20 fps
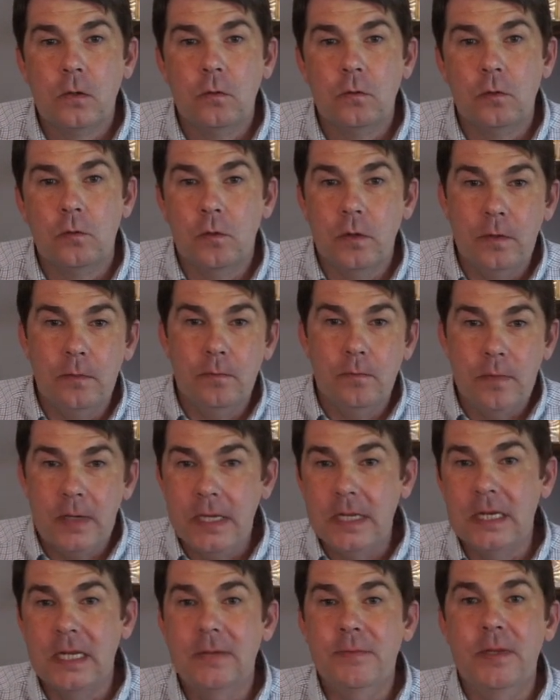when we
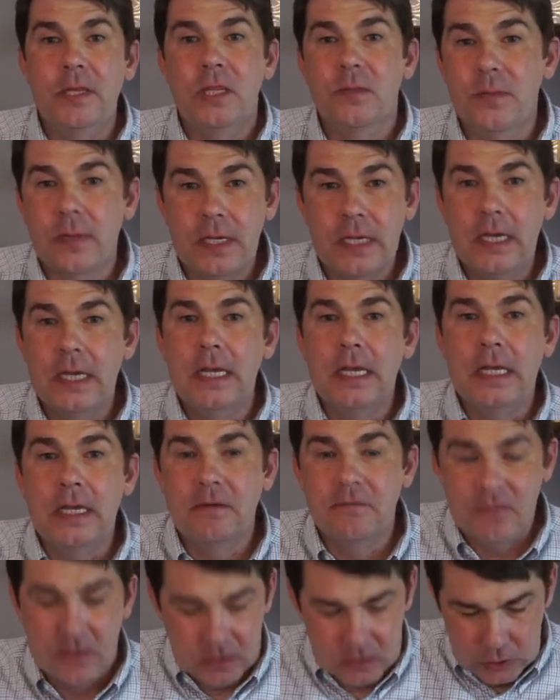meet him in the beginning
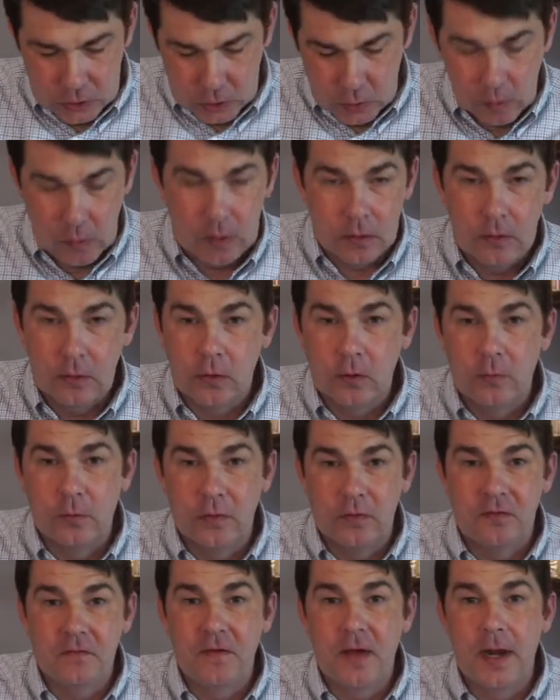of this short little
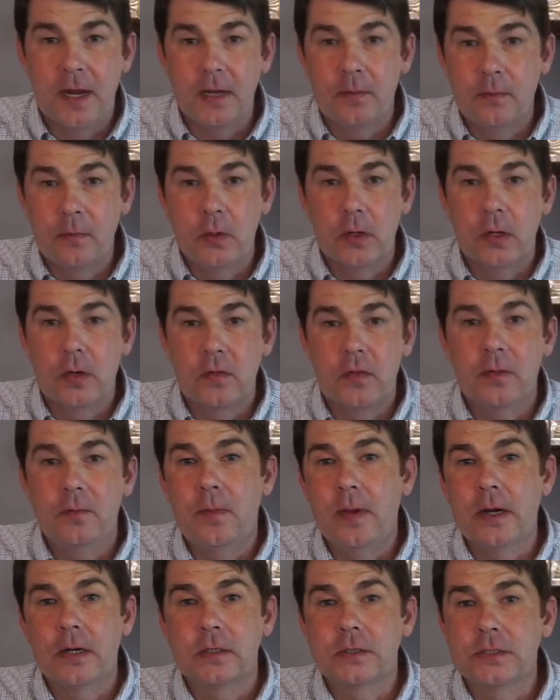prophetic book that
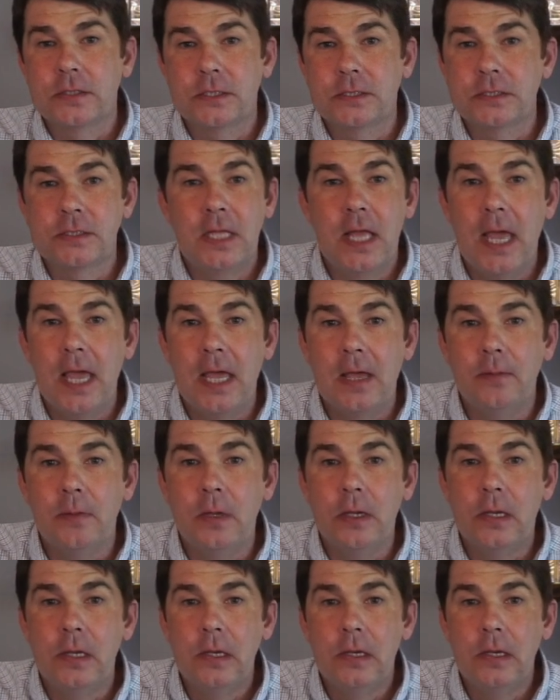bears his name,